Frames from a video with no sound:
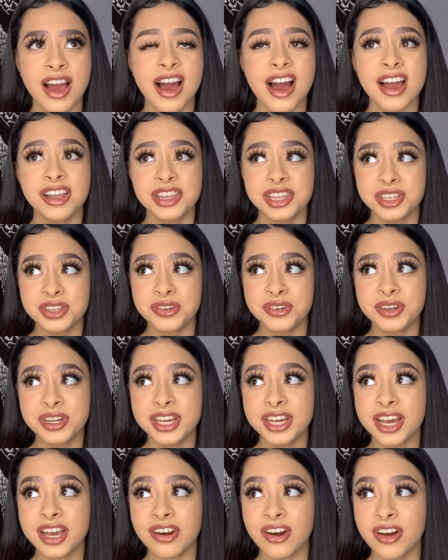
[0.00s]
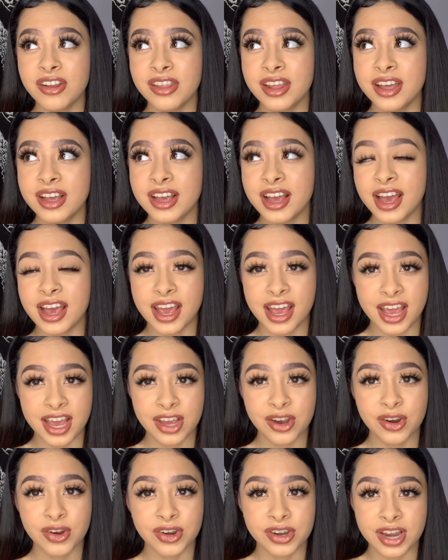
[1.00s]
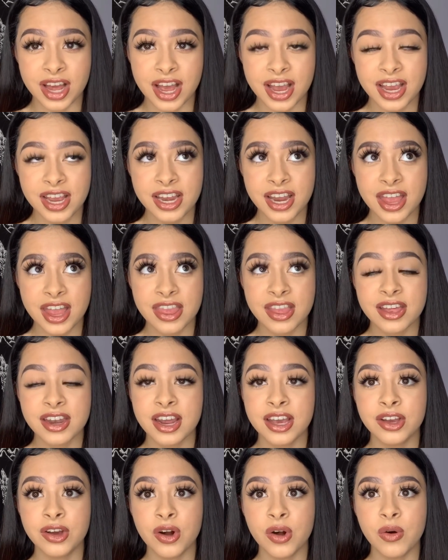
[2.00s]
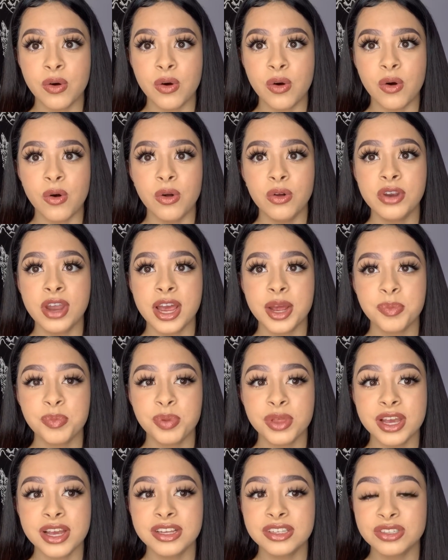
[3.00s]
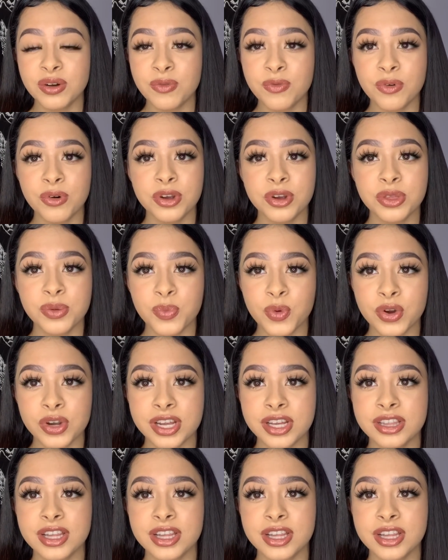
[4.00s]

I literally get on like at 8 or 9, and then I go all night playing till 4 in the morning.